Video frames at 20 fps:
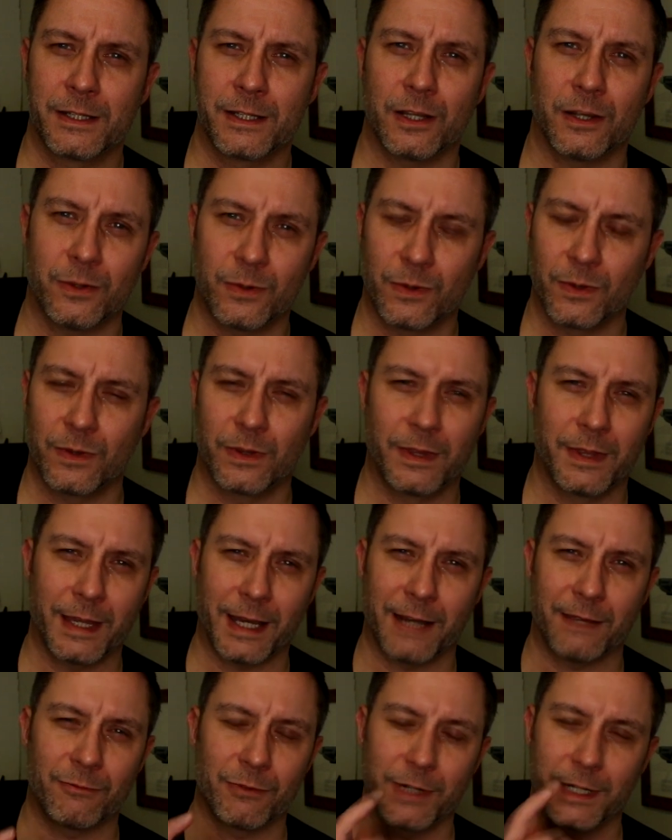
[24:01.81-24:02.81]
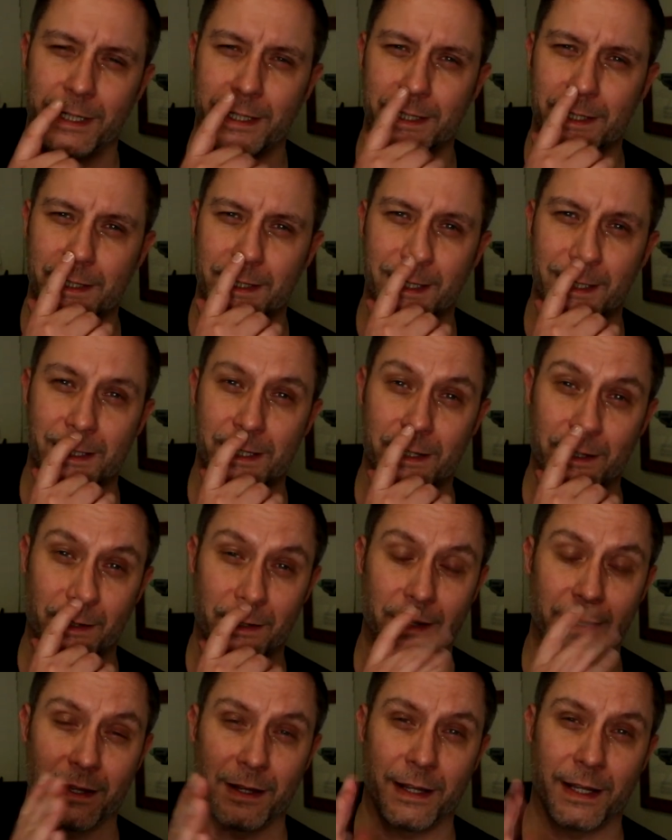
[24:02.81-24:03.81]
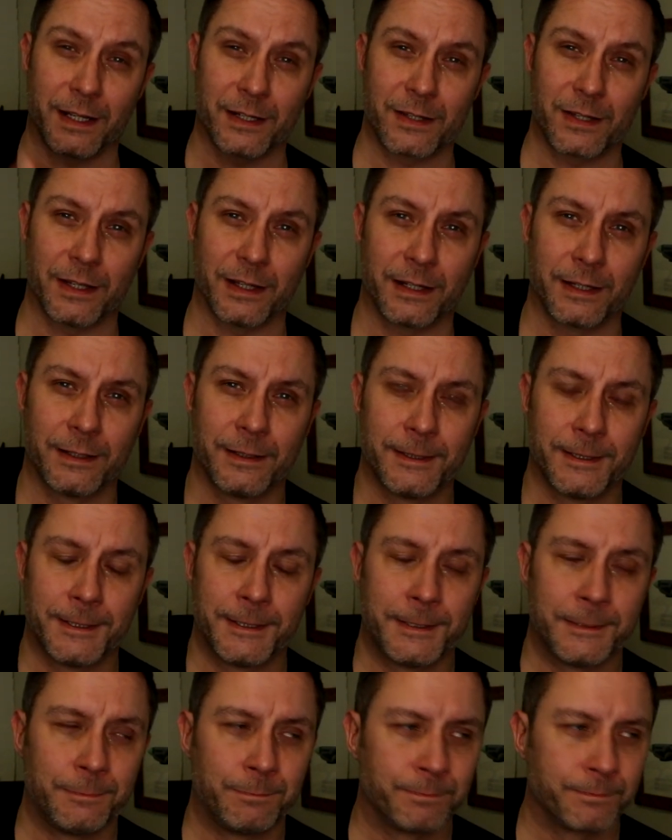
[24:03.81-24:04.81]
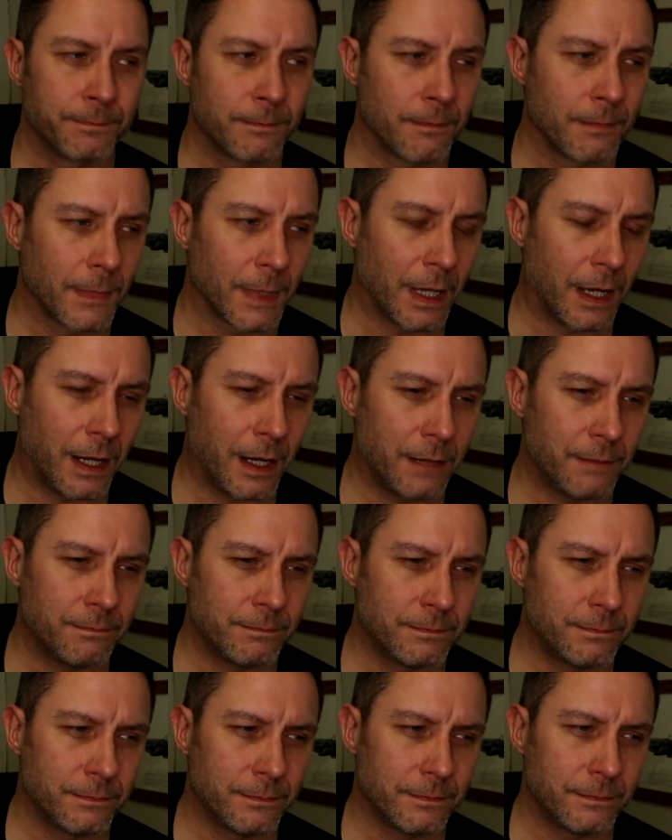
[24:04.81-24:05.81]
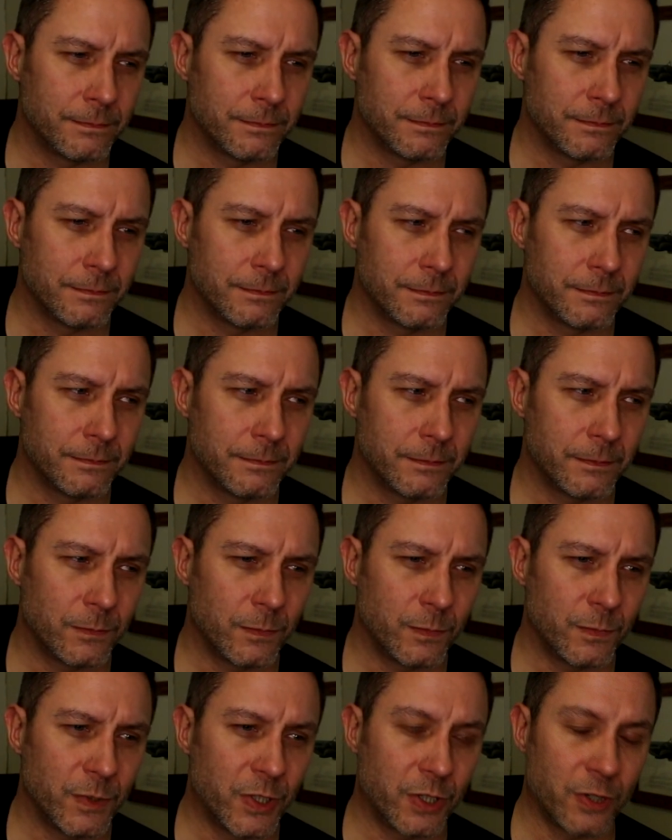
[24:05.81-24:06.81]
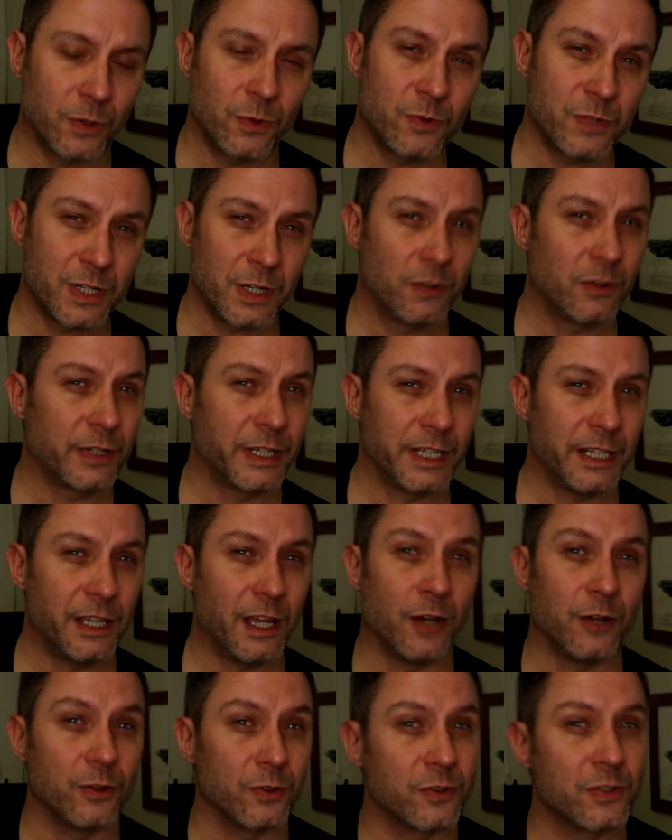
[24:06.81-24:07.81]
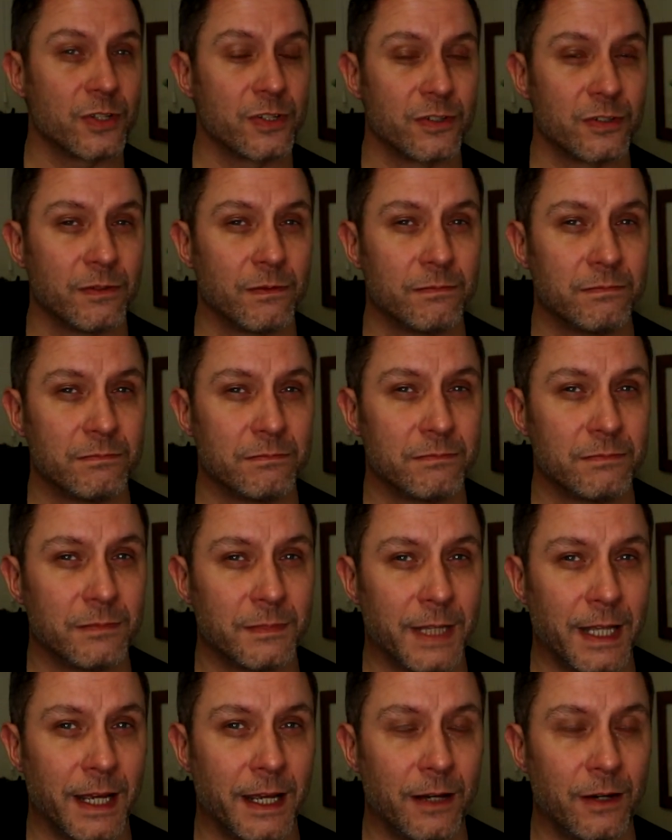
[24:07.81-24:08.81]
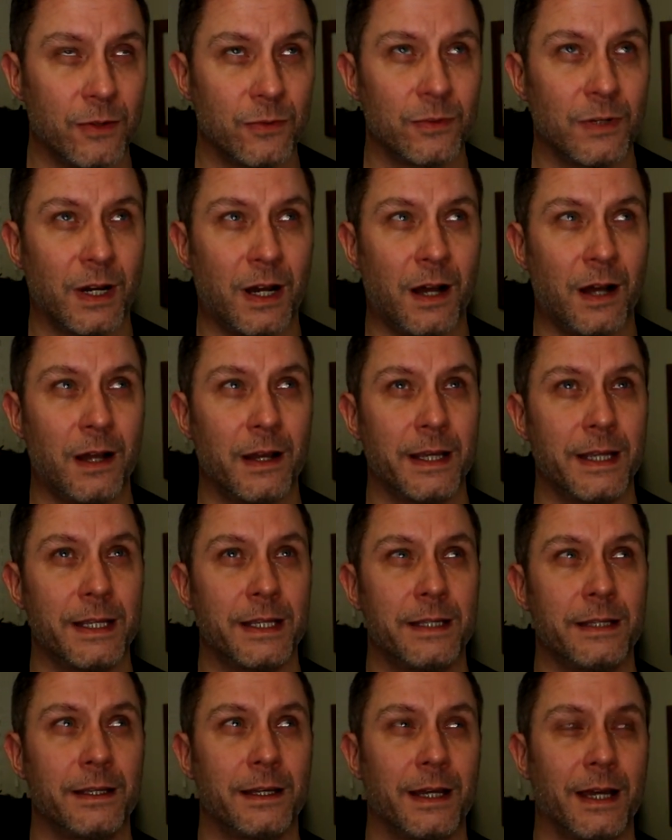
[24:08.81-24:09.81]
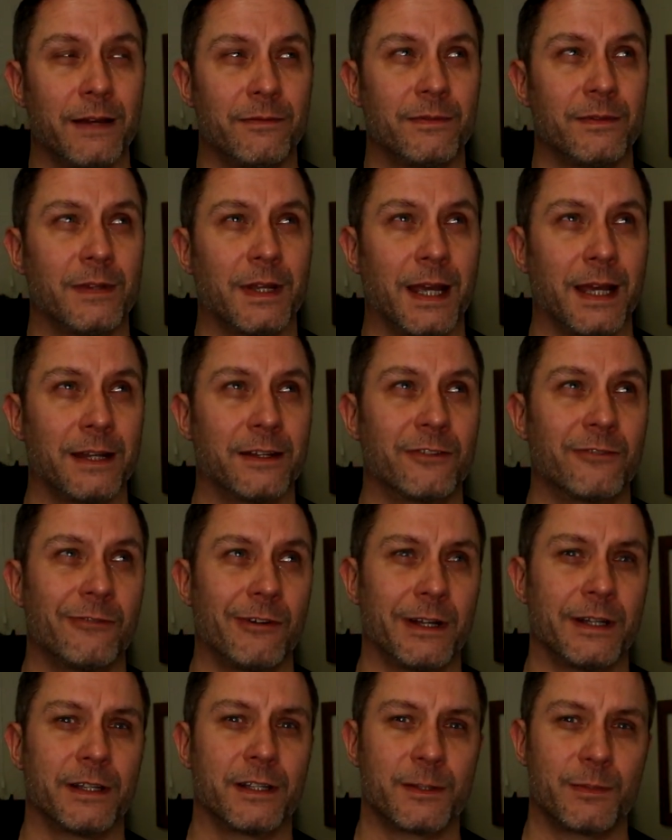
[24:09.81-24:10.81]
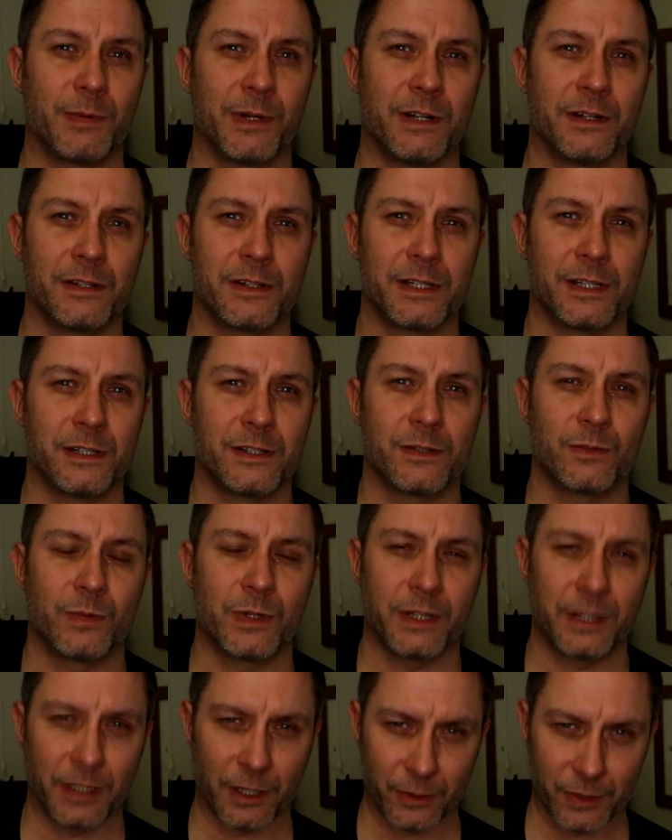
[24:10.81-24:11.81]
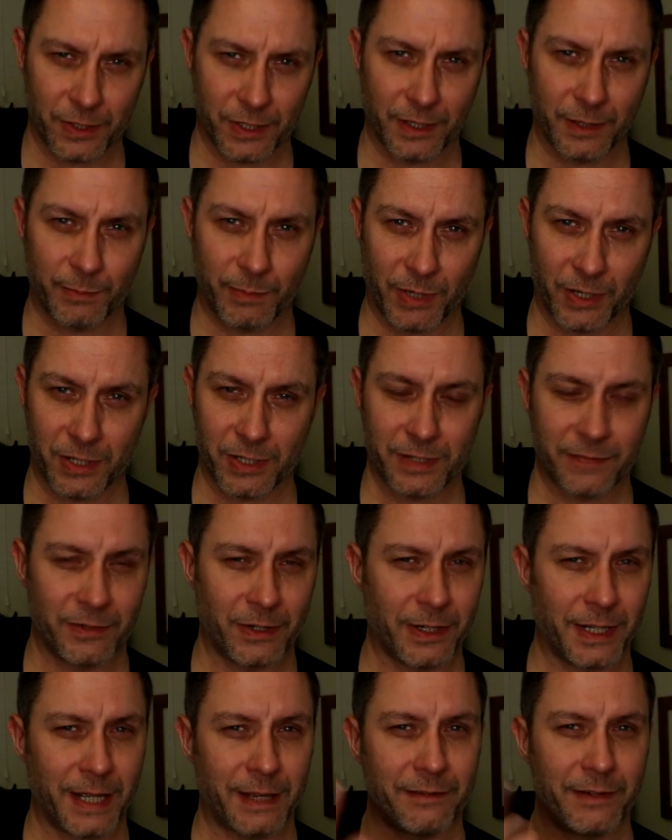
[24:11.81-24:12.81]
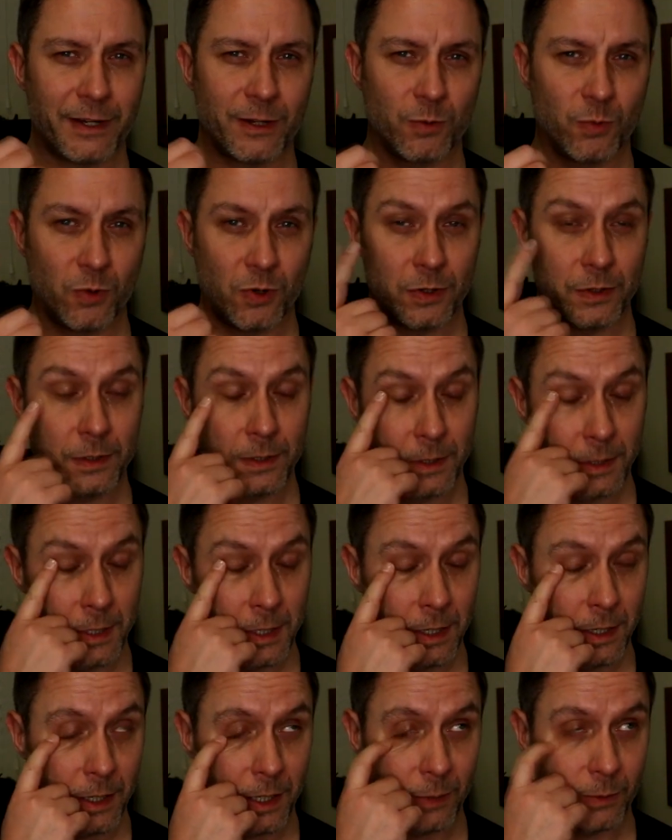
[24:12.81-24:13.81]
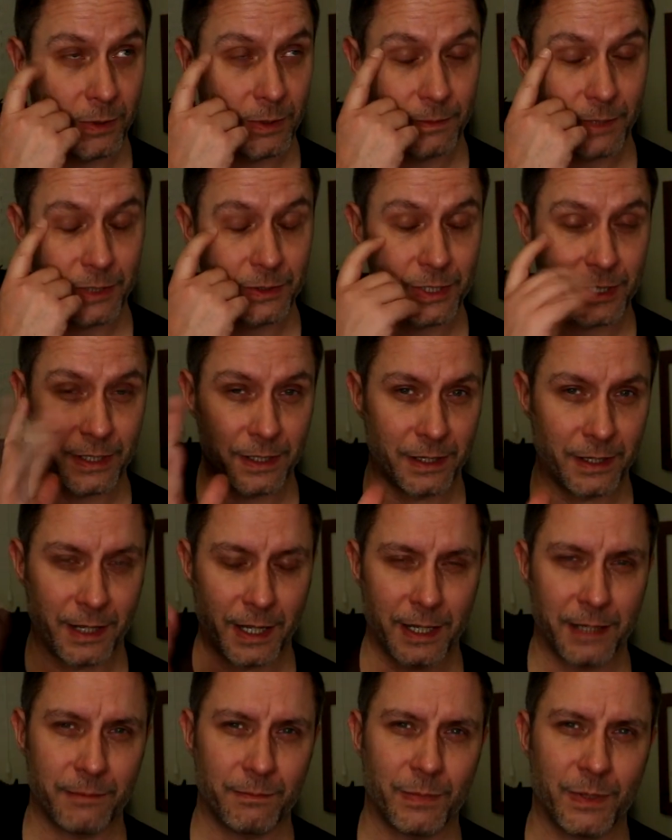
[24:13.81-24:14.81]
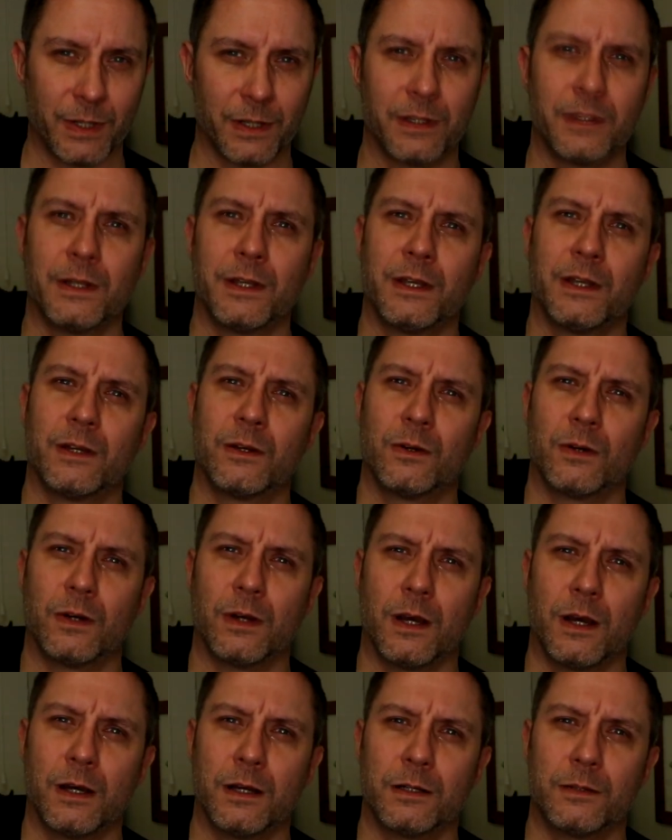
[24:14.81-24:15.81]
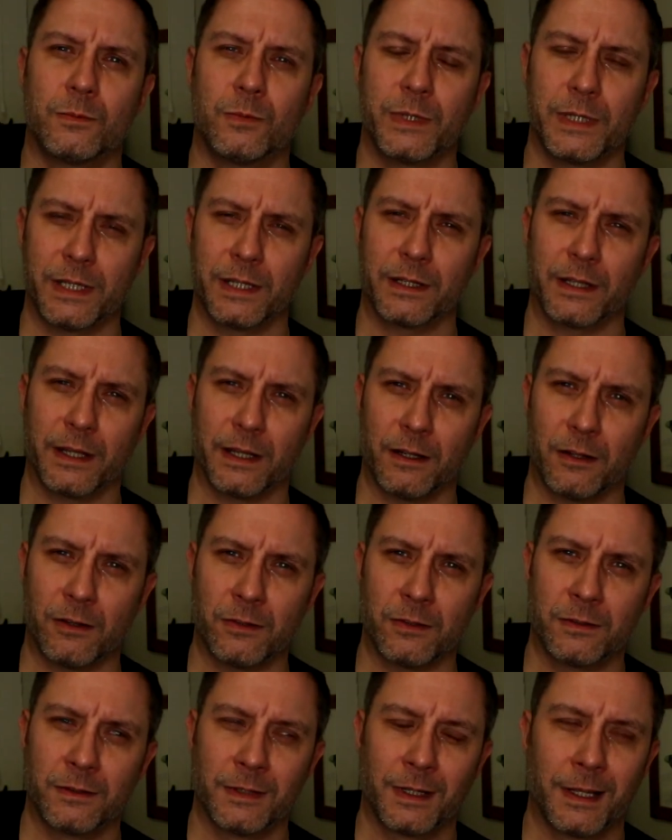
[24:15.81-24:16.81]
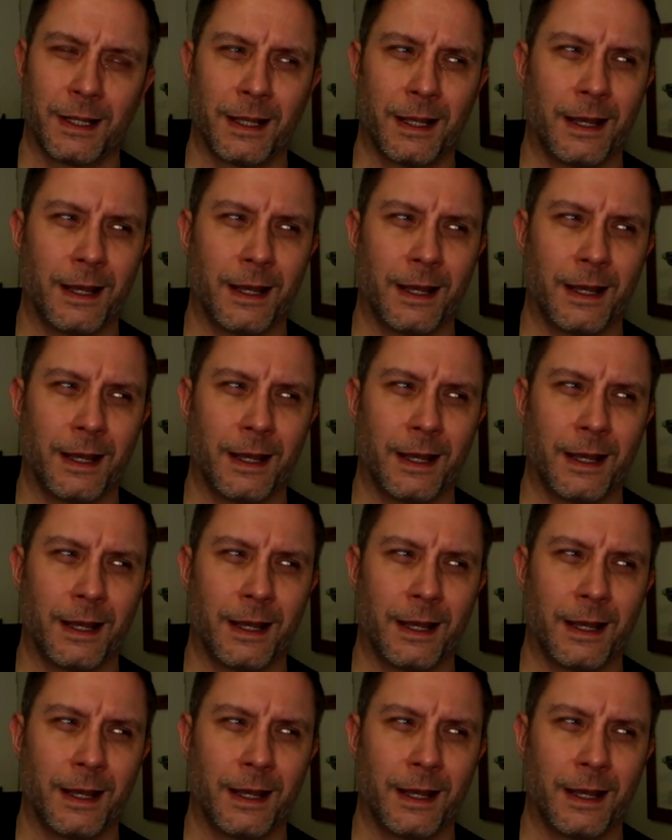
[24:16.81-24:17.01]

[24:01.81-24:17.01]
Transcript: So that really is kind of the next thing. You can also look at yokes. Now, I haven't had great experiences with yokes in the past. I've only ever had one. I won't mention the name, but we didn't get on.